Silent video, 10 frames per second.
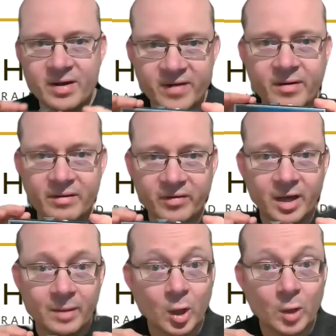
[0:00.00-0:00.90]
very
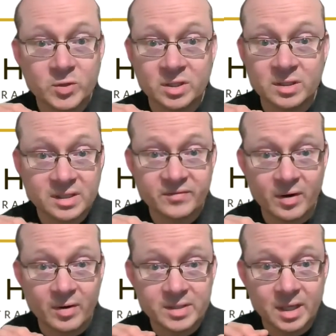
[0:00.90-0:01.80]
viable option as
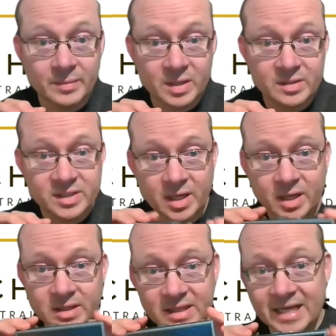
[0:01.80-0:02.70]
far as I'm
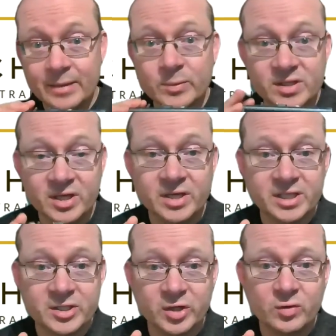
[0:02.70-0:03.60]
concerned. I say it was
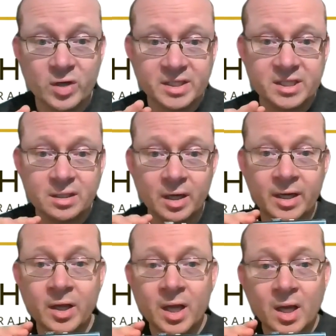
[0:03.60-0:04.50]

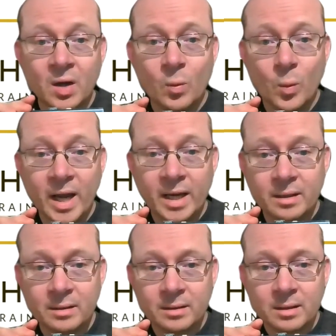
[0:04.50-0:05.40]
$32.99
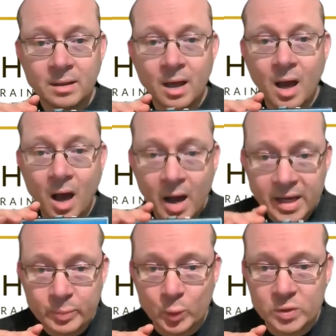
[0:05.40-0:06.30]
when I
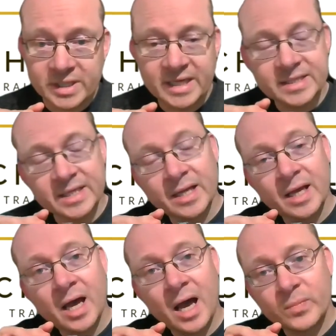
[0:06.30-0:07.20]
bought it.
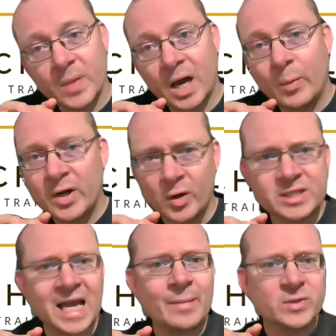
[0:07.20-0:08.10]
I went
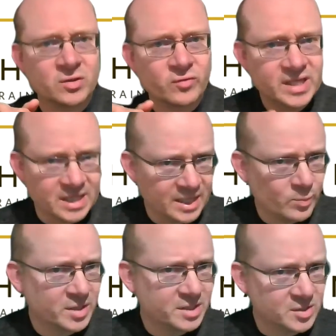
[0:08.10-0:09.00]
onto Amazon recently, the
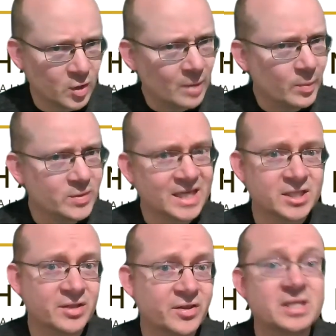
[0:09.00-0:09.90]
price has gone up, it was
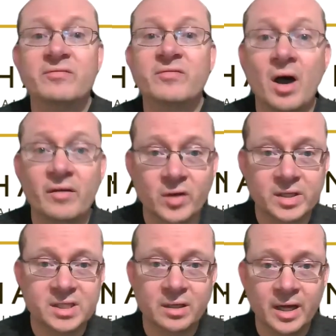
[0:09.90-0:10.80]
actually
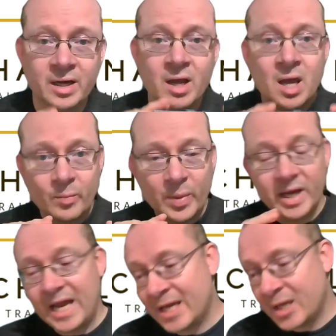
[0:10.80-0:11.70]
$35.99.
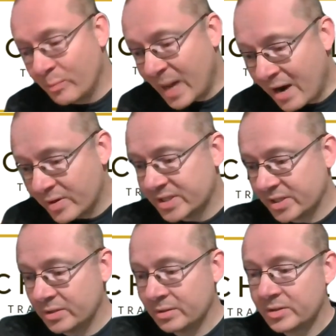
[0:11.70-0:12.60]
But in
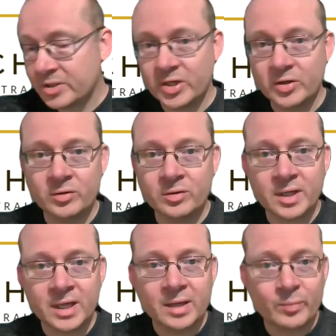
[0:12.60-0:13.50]
comparison to
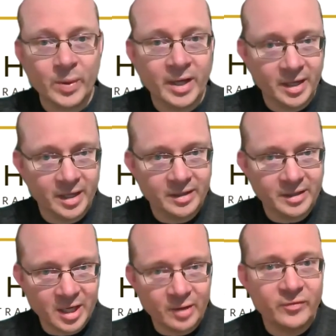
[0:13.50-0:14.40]
buying
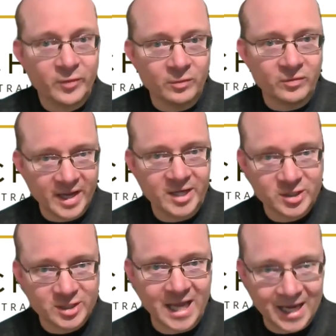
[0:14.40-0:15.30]
a
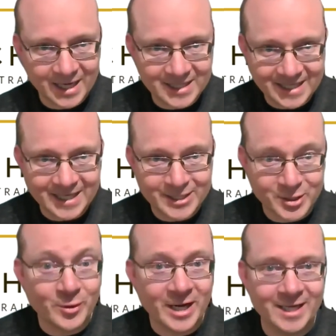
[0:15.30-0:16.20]
full-fledged LED
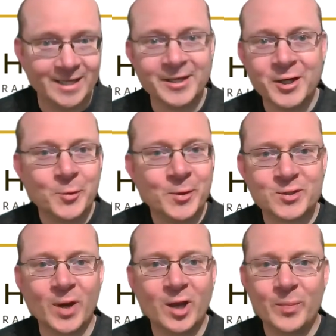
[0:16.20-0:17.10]
screen, which
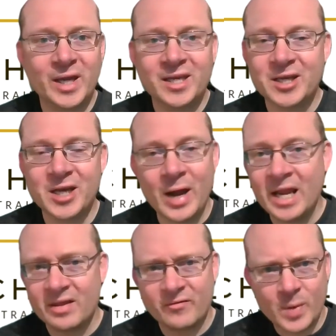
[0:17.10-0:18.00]
might be
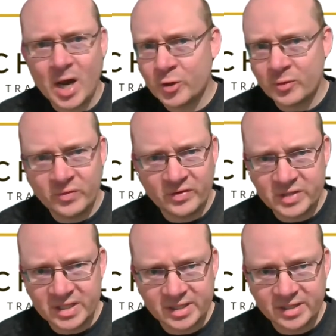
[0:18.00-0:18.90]
anything from
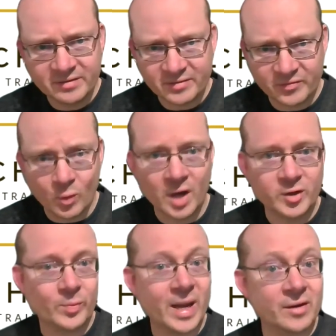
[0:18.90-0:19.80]
150 to
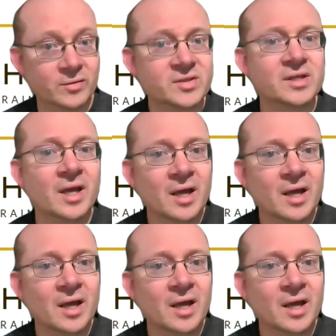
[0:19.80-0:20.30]
£400,